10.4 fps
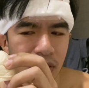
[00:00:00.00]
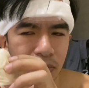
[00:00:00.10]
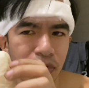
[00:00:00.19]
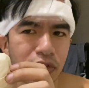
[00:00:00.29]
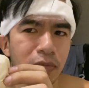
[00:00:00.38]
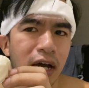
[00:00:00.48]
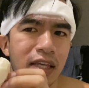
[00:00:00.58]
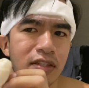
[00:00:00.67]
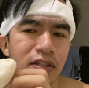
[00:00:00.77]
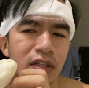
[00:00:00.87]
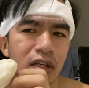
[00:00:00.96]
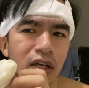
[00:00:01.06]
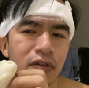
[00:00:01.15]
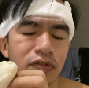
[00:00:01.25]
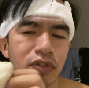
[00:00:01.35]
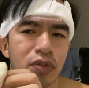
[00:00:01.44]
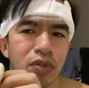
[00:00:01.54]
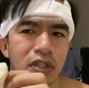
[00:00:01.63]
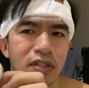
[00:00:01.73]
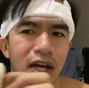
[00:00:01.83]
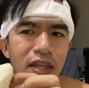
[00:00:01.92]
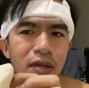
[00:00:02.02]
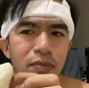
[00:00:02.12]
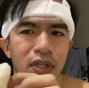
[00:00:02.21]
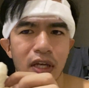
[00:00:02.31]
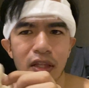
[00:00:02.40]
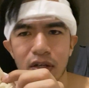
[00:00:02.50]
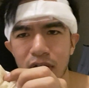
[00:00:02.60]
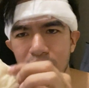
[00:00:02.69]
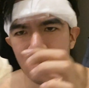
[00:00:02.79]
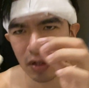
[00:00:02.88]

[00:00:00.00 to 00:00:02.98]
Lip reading: put some ice in the gloves. You can tie them together,